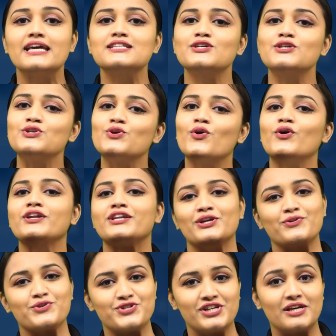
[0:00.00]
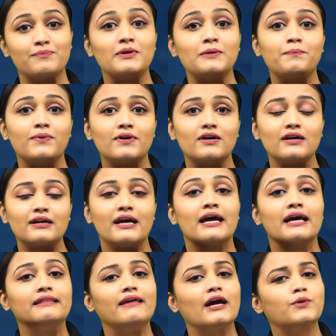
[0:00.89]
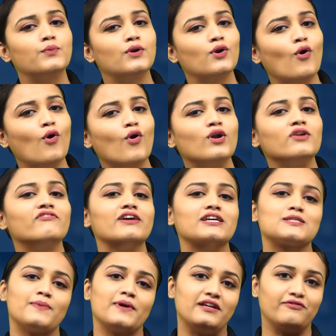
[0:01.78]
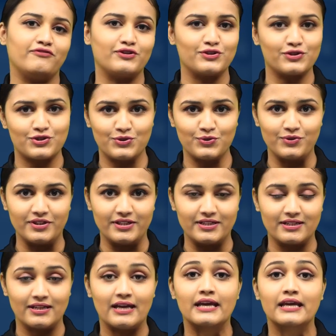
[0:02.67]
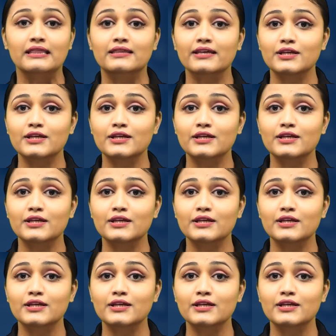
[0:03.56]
is a non-negotiable perk that will always benefit a student.